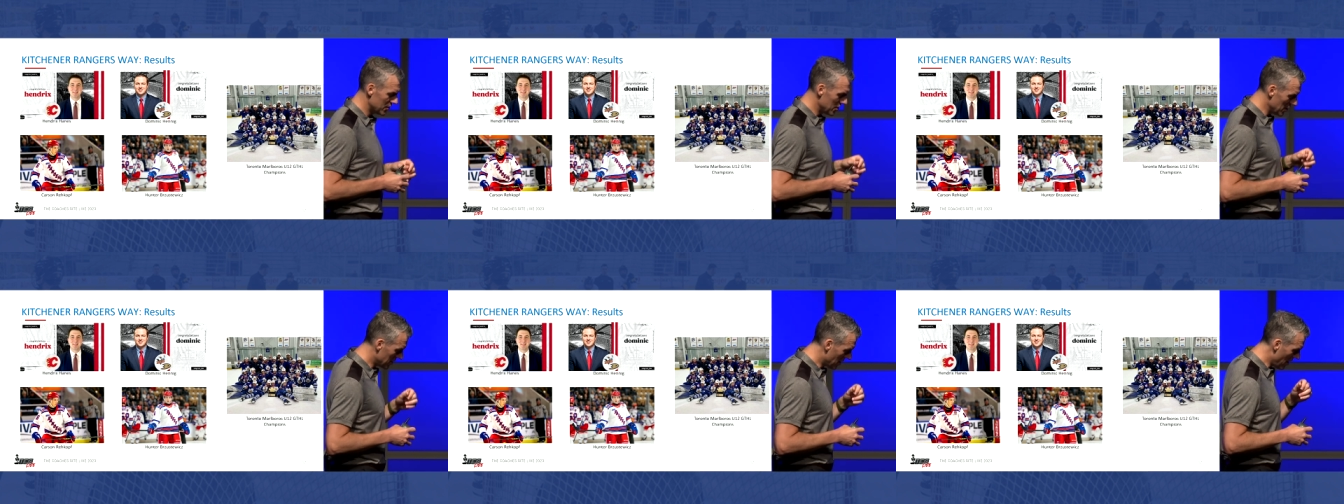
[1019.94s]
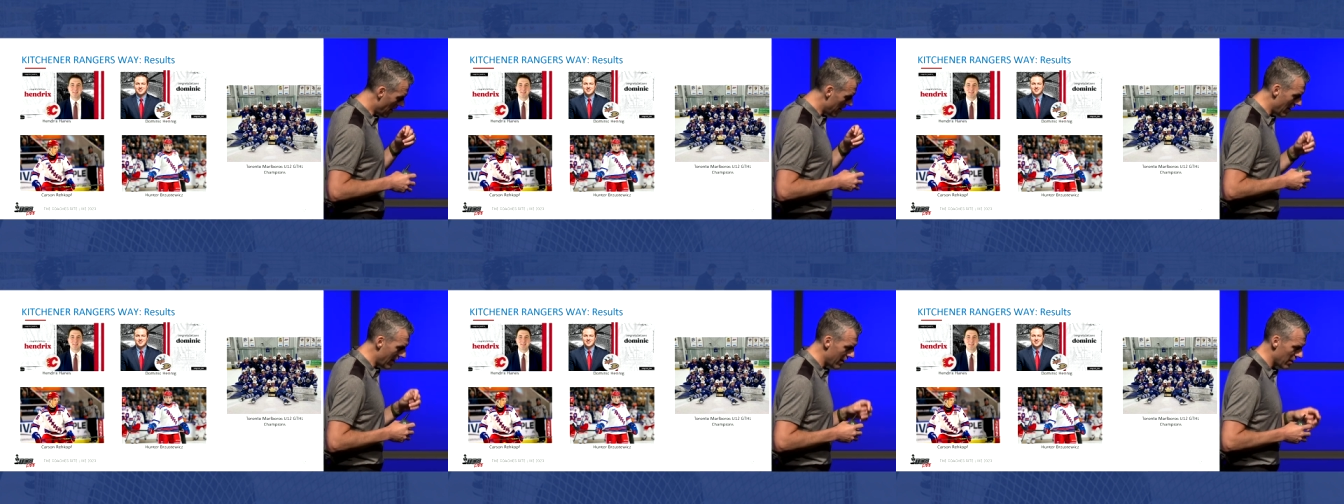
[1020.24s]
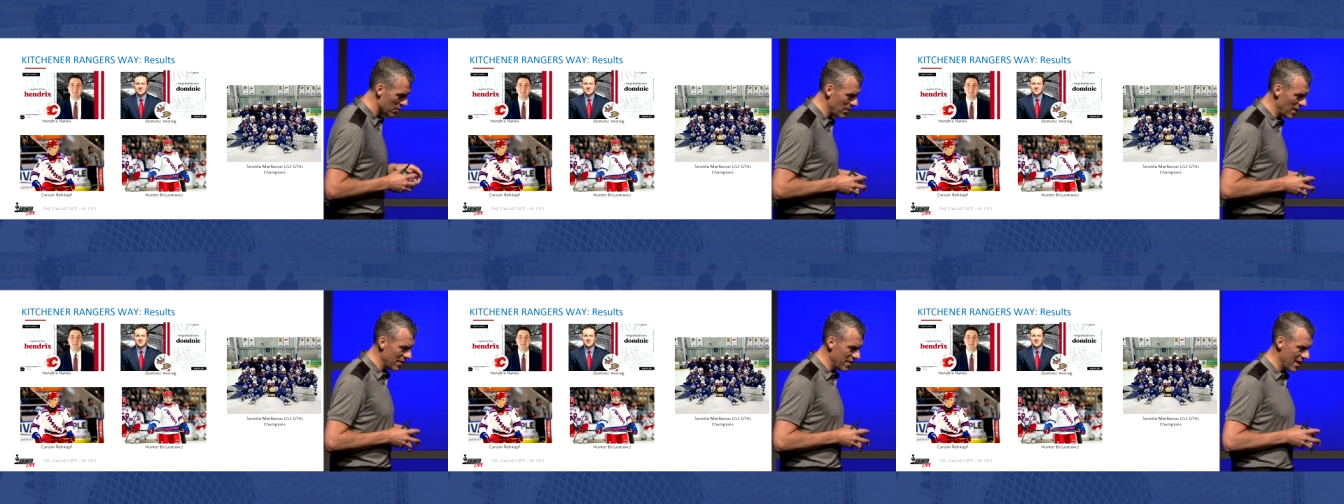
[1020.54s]
just got
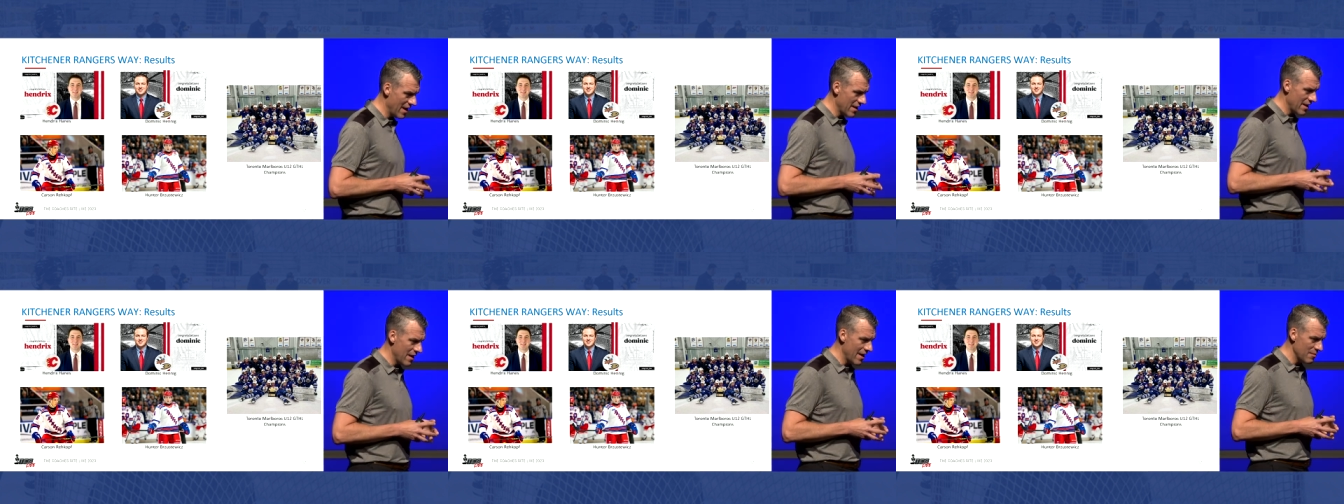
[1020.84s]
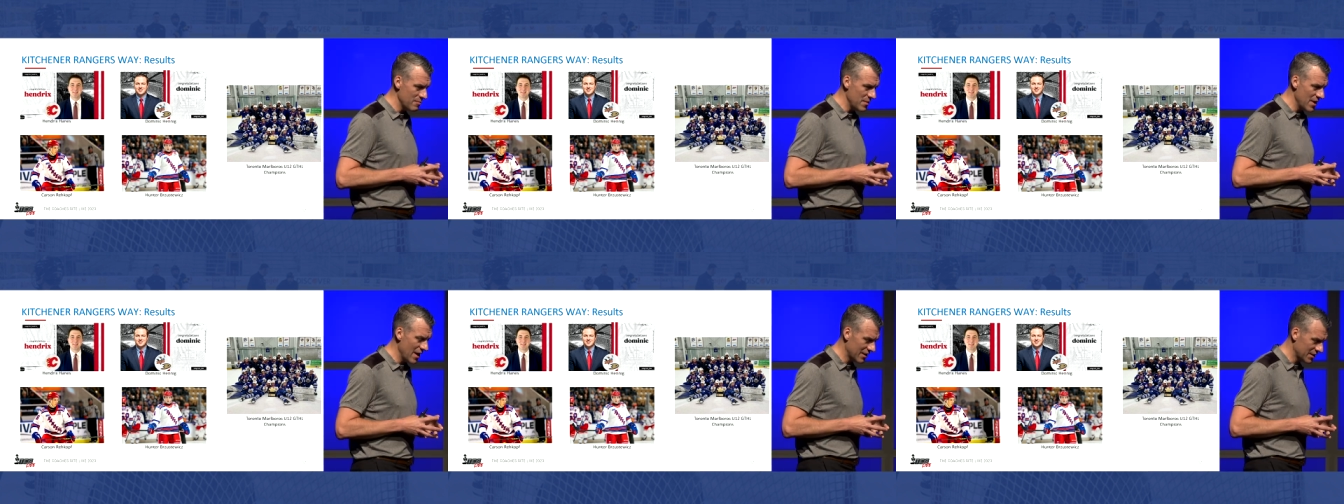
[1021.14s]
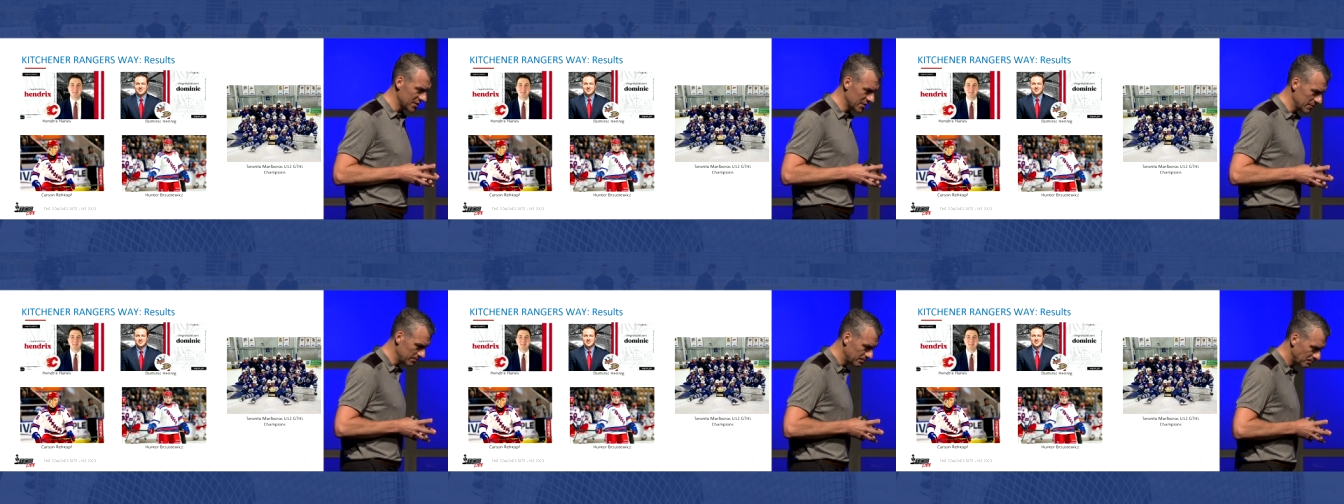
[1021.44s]
hired by the Anaheim
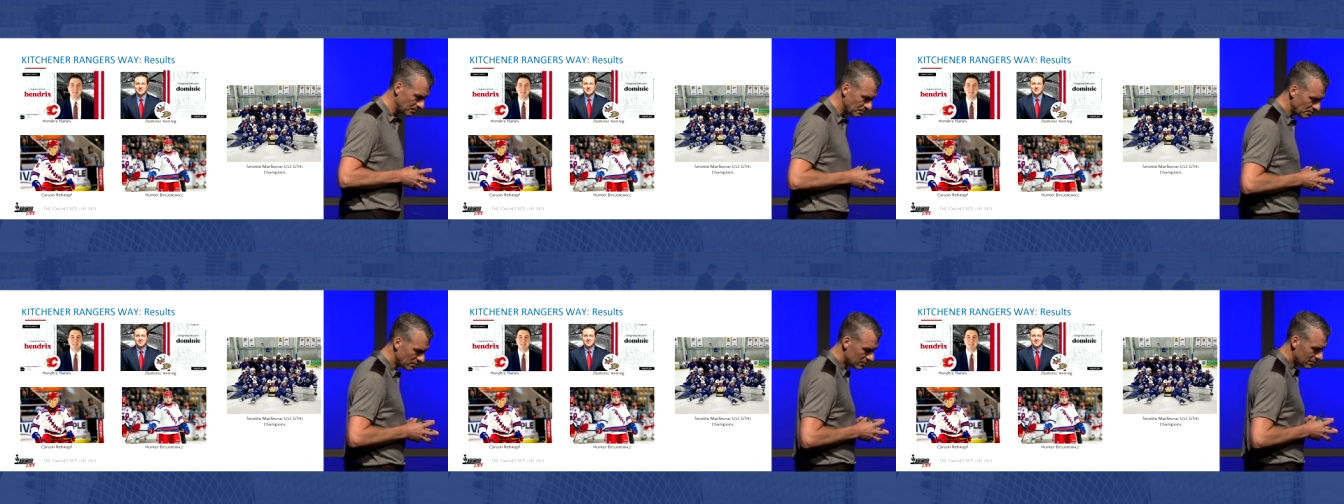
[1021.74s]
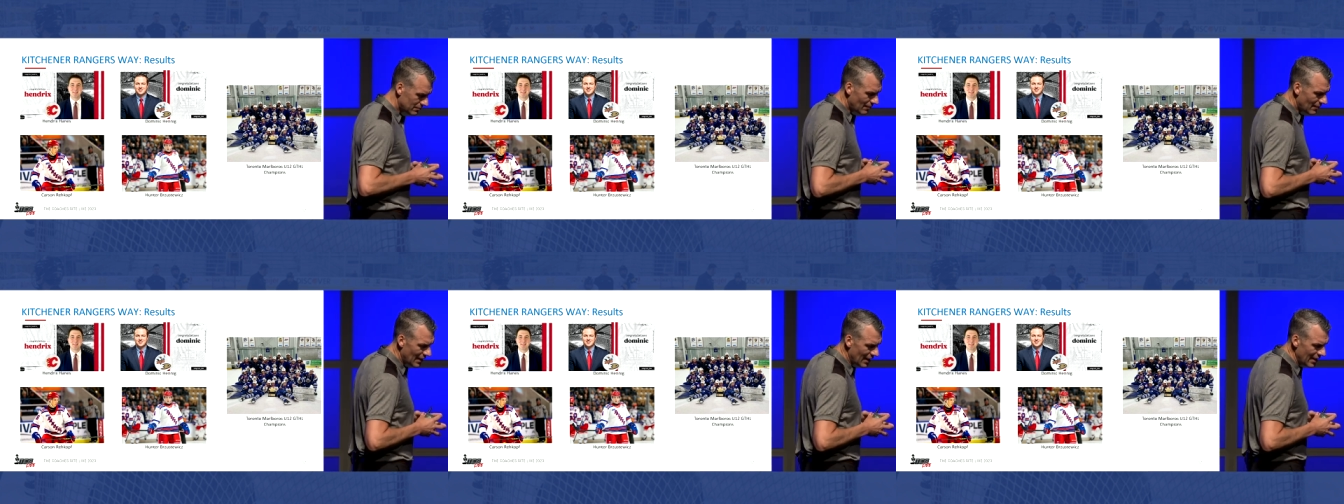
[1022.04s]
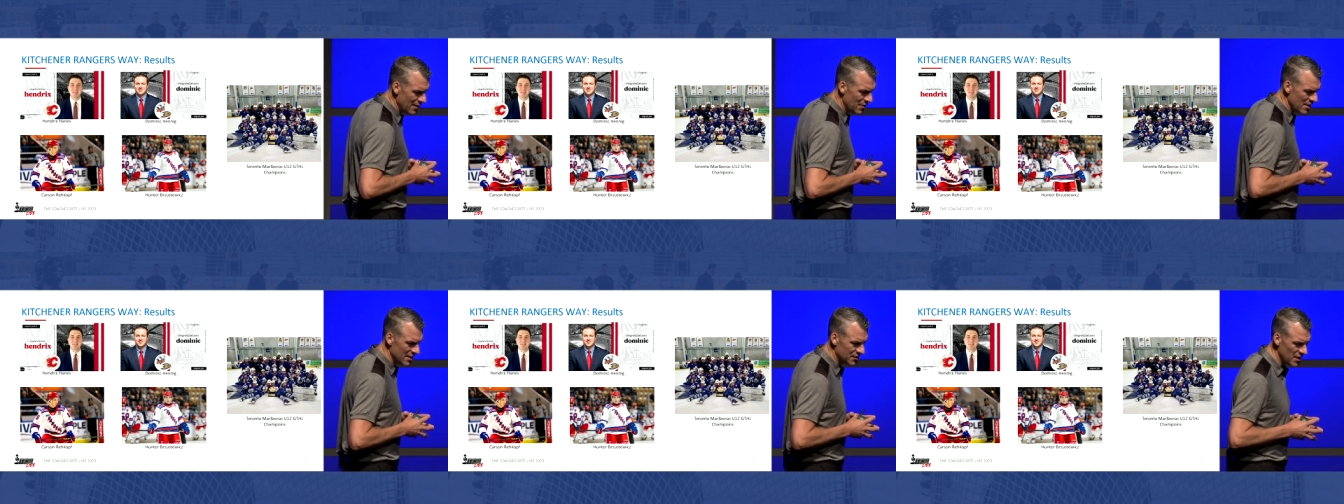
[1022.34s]
Ducks
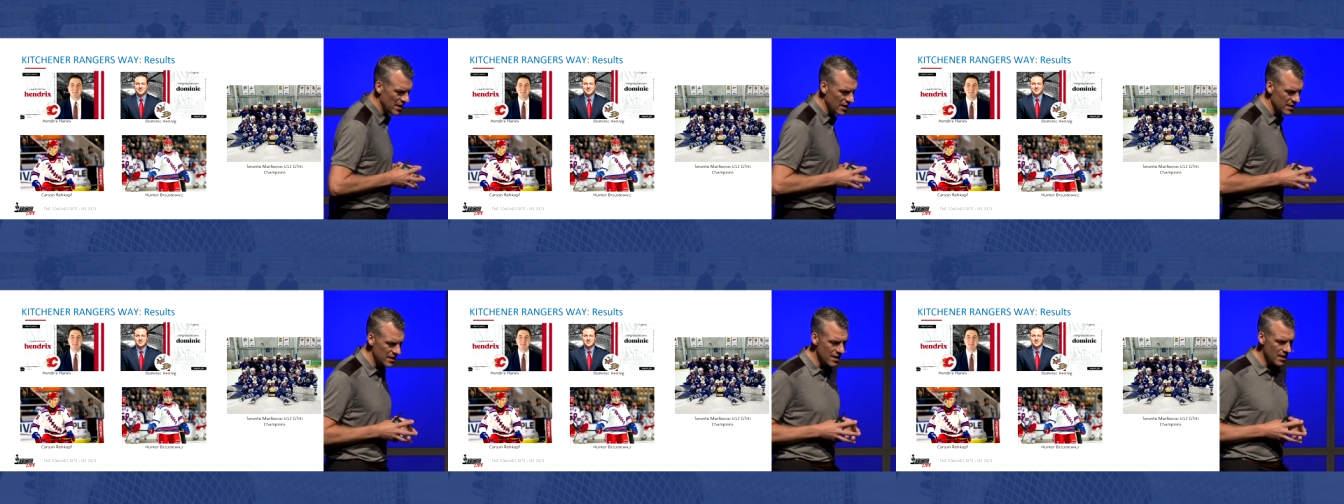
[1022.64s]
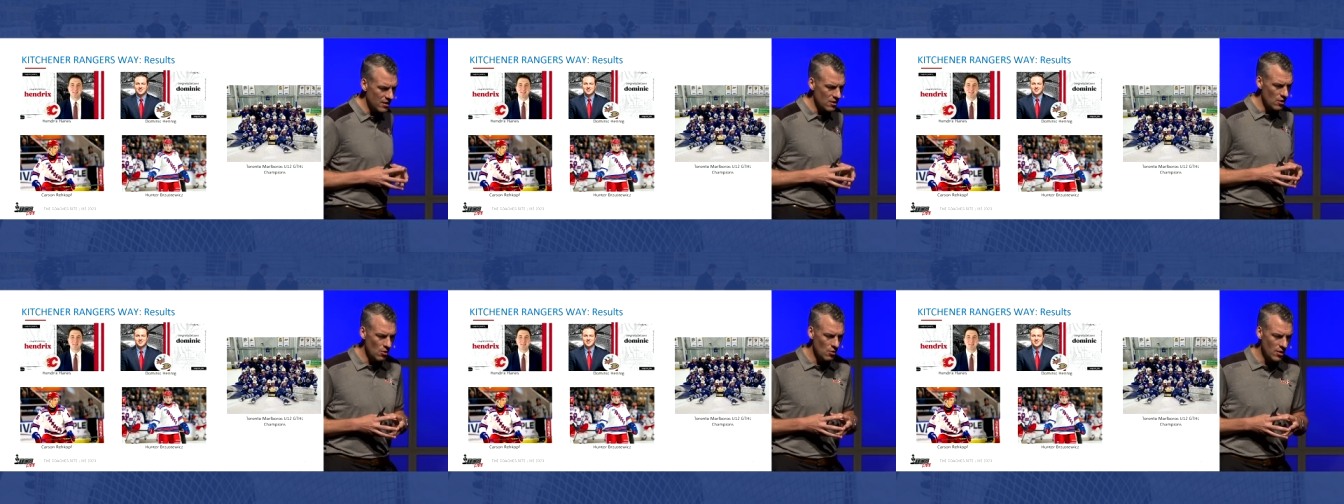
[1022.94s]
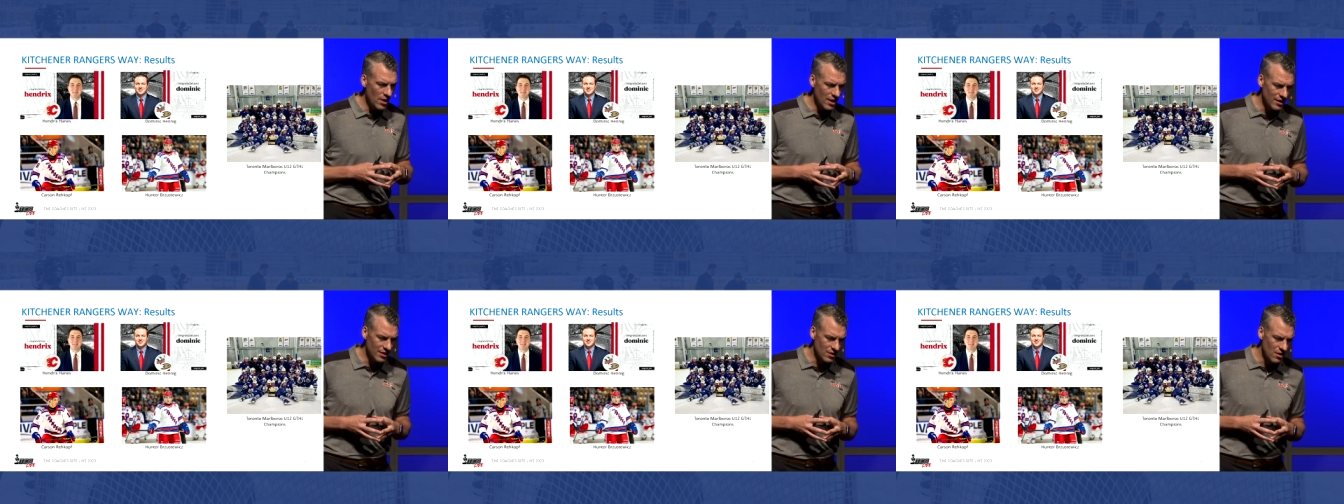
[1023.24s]
and the San
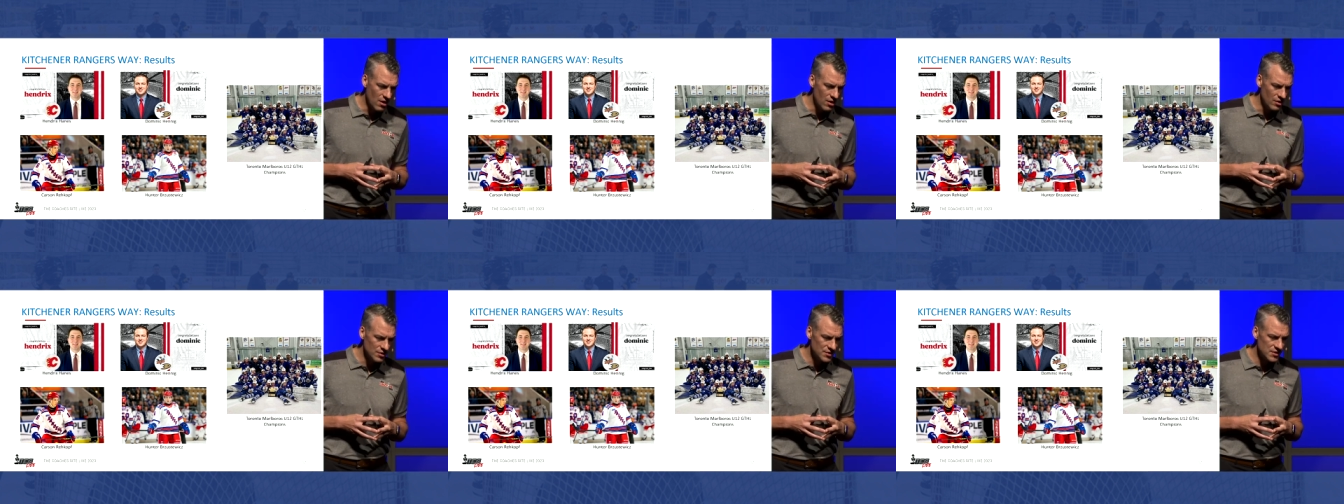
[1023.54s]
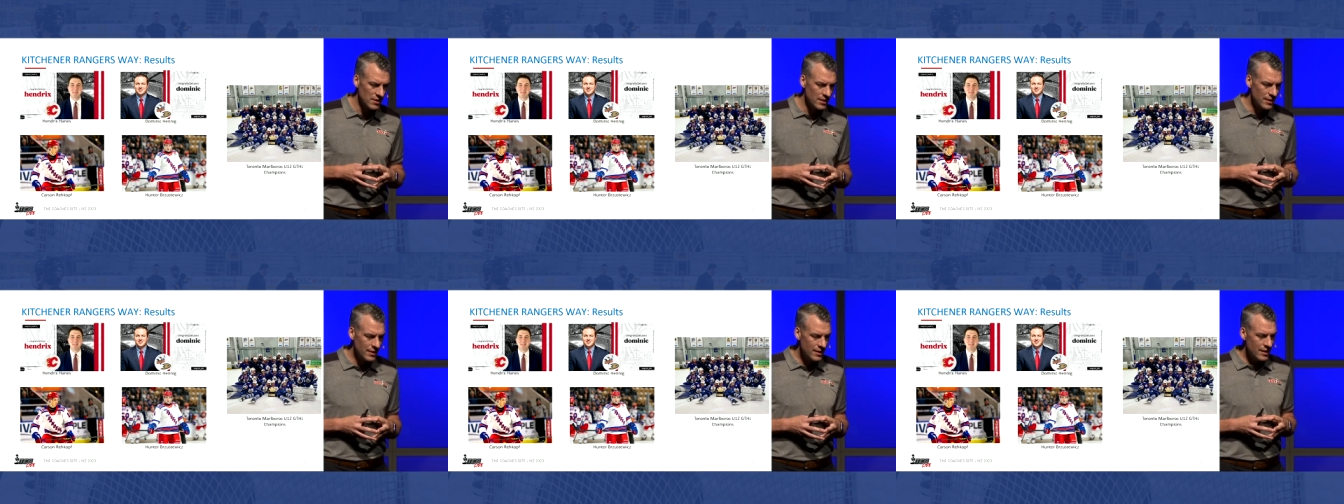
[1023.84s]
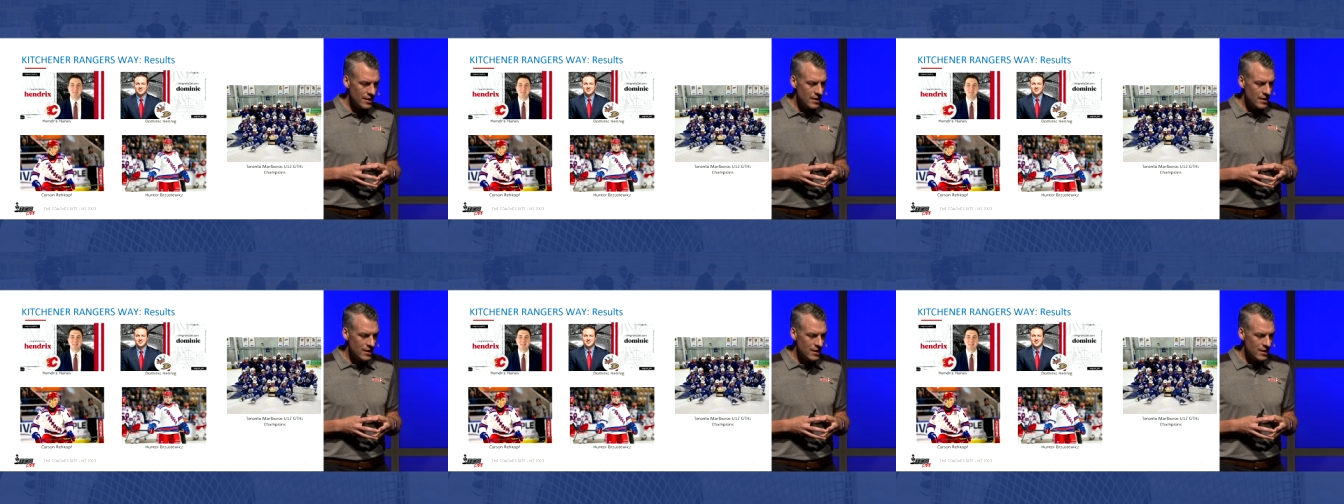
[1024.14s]
Diego Gulls.